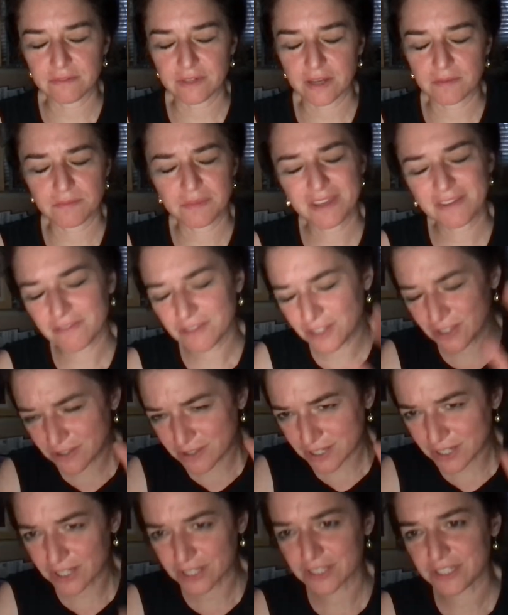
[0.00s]
I'm giving you
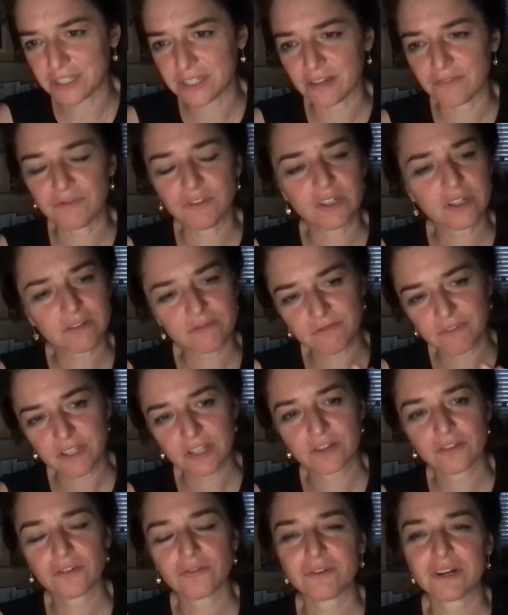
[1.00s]
the good stuff. You could
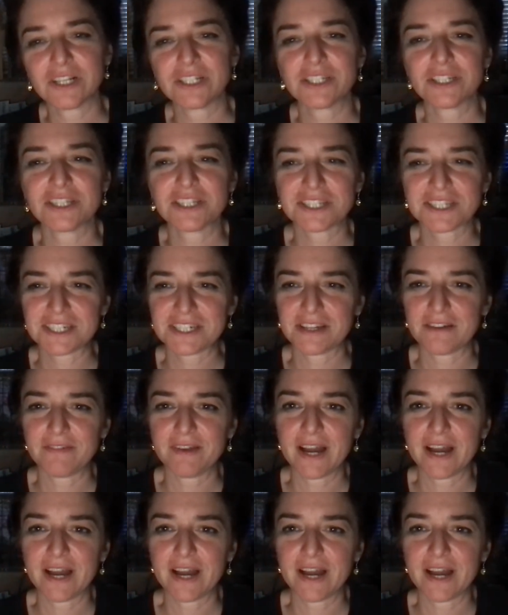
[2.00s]
figure the rest of this stuff